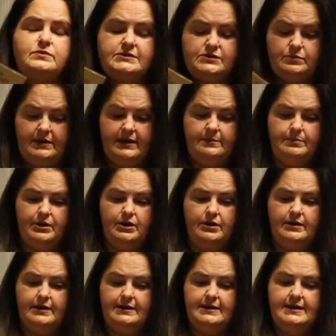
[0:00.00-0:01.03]
one's red
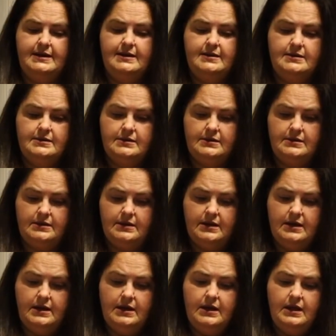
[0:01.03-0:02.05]
burgundy.
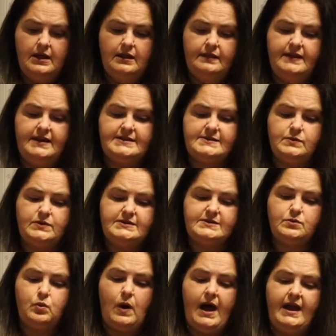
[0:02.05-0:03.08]
This
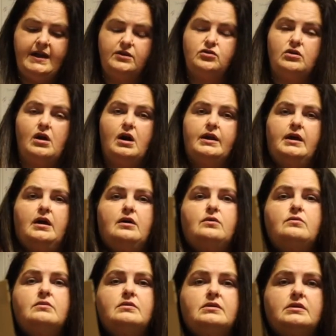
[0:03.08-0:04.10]
one's white
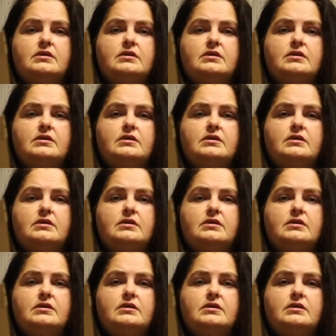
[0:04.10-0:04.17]
grano.